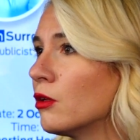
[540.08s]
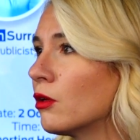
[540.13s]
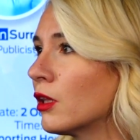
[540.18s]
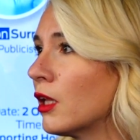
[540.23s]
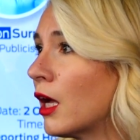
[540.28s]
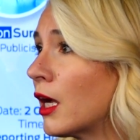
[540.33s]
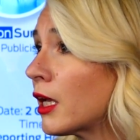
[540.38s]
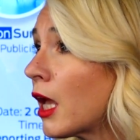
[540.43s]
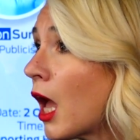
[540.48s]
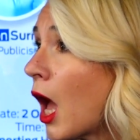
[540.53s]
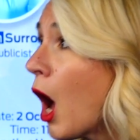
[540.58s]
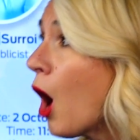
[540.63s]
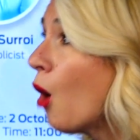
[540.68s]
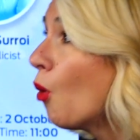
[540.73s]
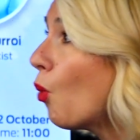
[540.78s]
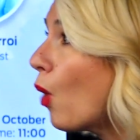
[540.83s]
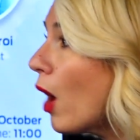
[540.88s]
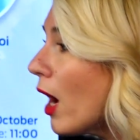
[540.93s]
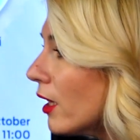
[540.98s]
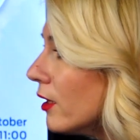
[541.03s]
look like
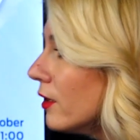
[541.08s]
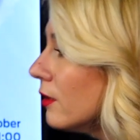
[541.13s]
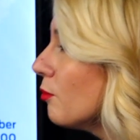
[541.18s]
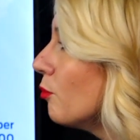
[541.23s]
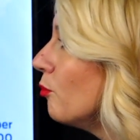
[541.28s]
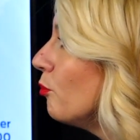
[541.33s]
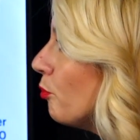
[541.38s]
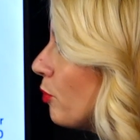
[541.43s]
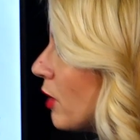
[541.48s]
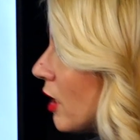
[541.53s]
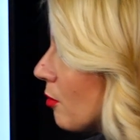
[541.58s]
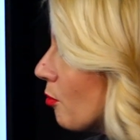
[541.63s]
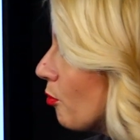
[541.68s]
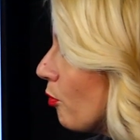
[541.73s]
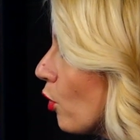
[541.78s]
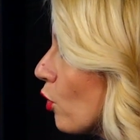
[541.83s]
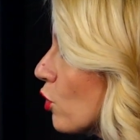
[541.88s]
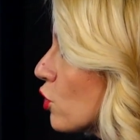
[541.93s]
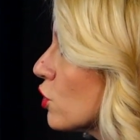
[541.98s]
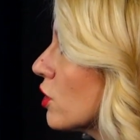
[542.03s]
while being
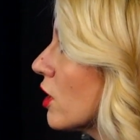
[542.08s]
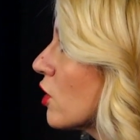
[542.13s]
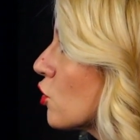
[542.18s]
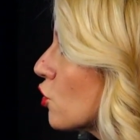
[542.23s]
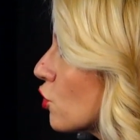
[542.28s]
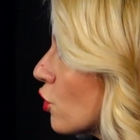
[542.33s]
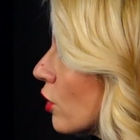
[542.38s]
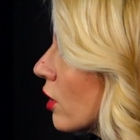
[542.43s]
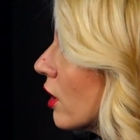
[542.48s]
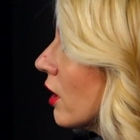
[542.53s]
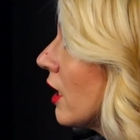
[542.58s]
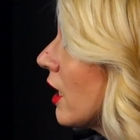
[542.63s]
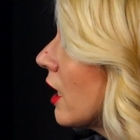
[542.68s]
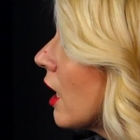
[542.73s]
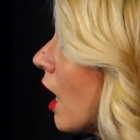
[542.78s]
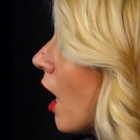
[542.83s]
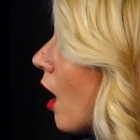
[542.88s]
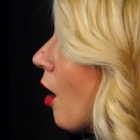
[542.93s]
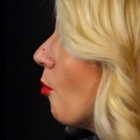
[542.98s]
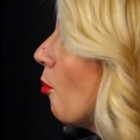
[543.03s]
pushed
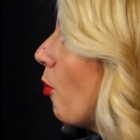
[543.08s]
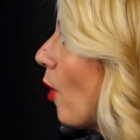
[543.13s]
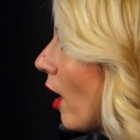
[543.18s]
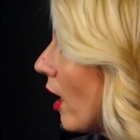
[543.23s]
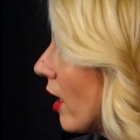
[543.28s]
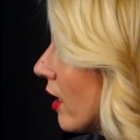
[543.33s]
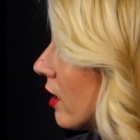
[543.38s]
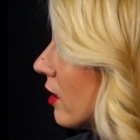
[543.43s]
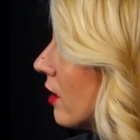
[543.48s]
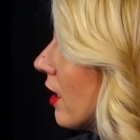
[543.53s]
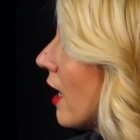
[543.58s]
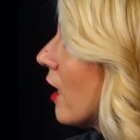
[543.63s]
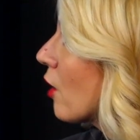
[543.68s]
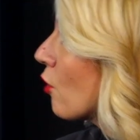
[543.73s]
externally by a